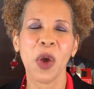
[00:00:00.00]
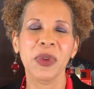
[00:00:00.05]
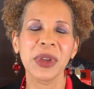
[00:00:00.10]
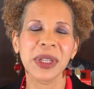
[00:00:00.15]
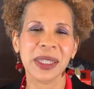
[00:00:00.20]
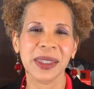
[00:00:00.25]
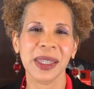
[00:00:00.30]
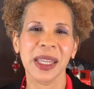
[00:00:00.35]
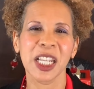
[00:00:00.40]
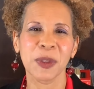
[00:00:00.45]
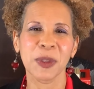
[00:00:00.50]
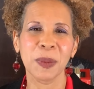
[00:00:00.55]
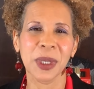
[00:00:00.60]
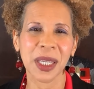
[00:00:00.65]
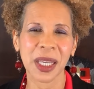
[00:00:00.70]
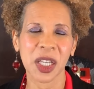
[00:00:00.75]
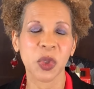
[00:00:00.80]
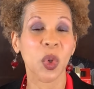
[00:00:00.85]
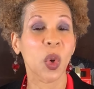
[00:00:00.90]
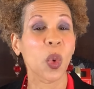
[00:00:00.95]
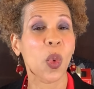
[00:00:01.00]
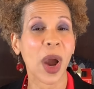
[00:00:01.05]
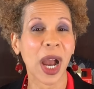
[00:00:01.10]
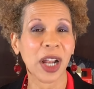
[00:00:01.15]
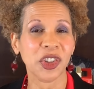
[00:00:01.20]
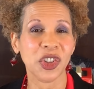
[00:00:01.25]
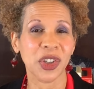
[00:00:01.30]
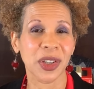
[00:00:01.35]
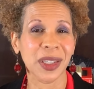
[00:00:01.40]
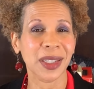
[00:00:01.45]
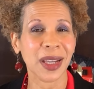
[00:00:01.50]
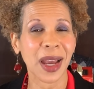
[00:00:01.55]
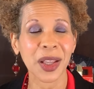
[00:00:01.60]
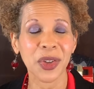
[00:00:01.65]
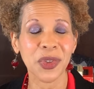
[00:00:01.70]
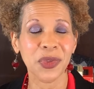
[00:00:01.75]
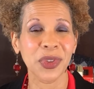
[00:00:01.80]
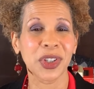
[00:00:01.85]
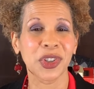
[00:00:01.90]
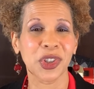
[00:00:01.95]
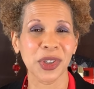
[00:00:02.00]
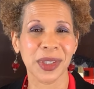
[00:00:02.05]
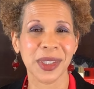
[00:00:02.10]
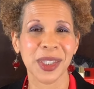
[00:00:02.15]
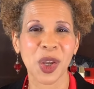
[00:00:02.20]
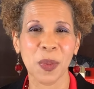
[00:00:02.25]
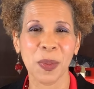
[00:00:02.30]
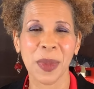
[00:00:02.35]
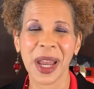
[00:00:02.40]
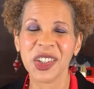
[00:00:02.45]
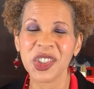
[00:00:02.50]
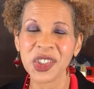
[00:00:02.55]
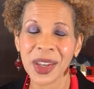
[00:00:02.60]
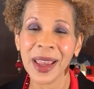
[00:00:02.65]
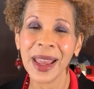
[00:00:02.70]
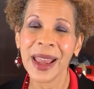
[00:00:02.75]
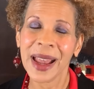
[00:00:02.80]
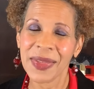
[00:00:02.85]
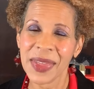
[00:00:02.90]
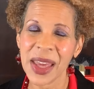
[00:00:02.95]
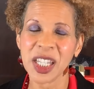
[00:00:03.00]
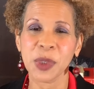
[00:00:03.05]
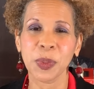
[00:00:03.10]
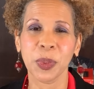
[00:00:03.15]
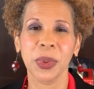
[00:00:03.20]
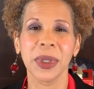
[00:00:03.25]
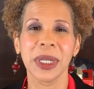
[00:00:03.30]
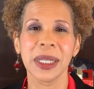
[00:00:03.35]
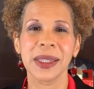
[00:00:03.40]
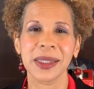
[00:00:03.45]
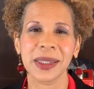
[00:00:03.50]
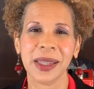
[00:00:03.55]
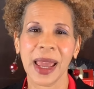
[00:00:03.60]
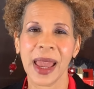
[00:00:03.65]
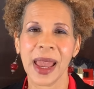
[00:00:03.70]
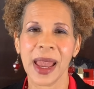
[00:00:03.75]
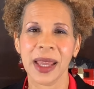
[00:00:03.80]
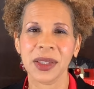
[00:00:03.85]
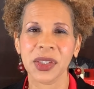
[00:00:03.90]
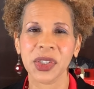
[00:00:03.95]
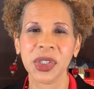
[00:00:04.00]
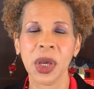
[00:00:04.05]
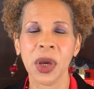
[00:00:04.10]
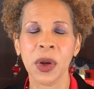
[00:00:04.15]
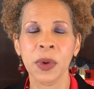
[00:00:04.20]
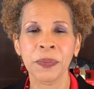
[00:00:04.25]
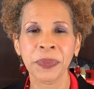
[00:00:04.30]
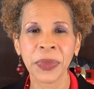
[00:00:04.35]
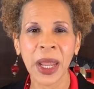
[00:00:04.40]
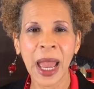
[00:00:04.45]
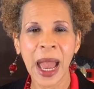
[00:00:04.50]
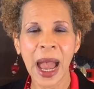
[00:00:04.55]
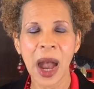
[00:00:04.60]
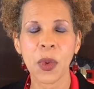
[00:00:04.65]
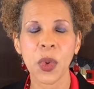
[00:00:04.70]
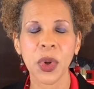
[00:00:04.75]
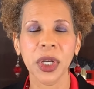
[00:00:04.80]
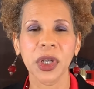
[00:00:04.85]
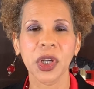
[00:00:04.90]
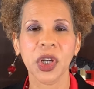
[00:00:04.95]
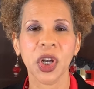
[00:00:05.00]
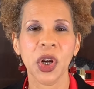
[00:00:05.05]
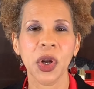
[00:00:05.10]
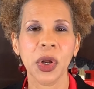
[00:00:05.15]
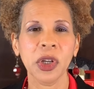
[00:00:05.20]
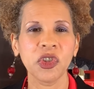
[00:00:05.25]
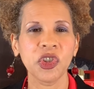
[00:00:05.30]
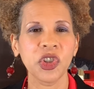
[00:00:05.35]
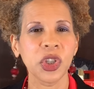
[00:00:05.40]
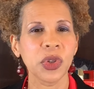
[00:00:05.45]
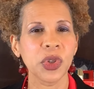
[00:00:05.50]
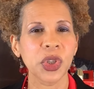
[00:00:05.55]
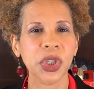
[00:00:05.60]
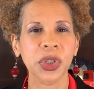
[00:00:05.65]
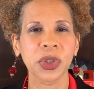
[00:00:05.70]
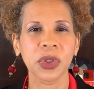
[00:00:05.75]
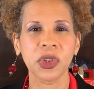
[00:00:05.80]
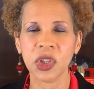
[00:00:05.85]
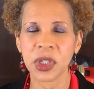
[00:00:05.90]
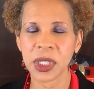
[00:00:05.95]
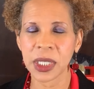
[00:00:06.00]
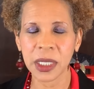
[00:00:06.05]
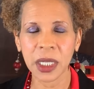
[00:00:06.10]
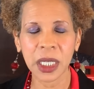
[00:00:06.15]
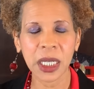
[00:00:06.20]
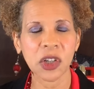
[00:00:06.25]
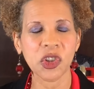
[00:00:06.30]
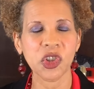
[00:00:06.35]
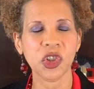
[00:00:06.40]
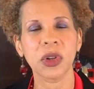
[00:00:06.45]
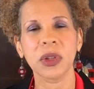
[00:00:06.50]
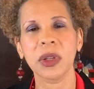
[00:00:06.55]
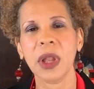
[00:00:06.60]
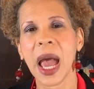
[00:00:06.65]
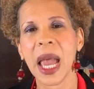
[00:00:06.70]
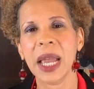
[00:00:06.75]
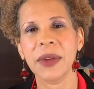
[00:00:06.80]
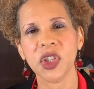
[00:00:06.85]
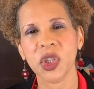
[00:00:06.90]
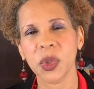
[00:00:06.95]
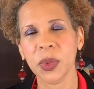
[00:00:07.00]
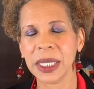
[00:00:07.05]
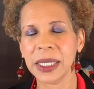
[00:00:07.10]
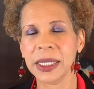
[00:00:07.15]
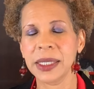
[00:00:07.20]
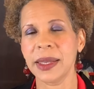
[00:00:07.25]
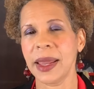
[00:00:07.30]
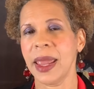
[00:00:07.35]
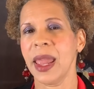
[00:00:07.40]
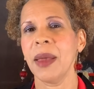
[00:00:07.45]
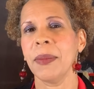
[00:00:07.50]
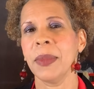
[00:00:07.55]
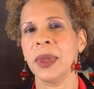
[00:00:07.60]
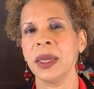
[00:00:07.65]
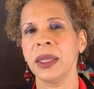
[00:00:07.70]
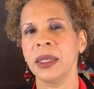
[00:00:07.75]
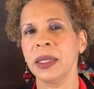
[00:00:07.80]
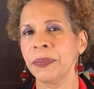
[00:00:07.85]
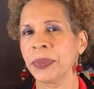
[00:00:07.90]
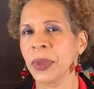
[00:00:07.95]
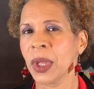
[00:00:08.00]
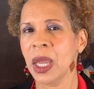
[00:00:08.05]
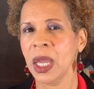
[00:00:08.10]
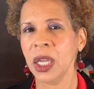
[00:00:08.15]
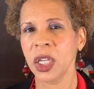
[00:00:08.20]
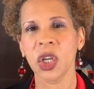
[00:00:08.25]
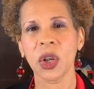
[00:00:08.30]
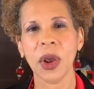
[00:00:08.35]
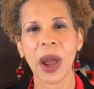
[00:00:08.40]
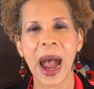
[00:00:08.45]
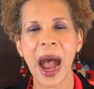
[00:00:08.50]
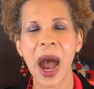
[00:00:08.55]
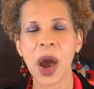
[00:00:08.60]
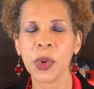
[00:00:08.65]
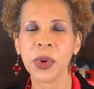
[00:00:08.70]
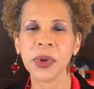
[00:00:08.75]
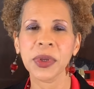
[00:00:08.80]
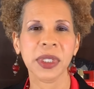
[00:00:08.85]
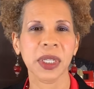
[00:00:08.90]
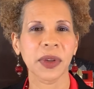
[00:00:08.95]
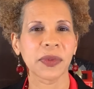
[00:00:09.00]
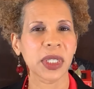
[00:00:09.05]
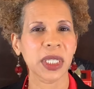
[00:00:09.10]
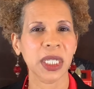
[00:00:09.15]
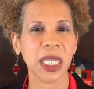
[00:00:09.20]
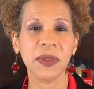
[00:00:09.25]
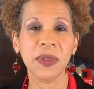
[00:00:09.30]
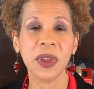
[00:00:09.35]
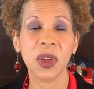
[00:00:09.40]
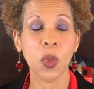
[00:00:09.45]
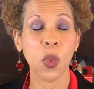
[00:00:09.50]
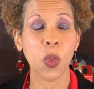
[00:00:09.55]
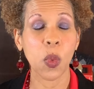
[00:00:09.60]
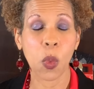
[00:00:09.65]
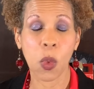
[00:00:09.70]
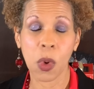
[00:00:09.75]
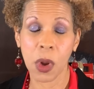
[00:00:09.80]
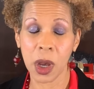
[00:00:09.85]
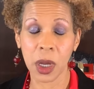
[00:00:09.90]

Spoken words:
know these things because we're watching television so much, that's pretty sad. So I want to encourage you to just look at your life, to examine your hours of TV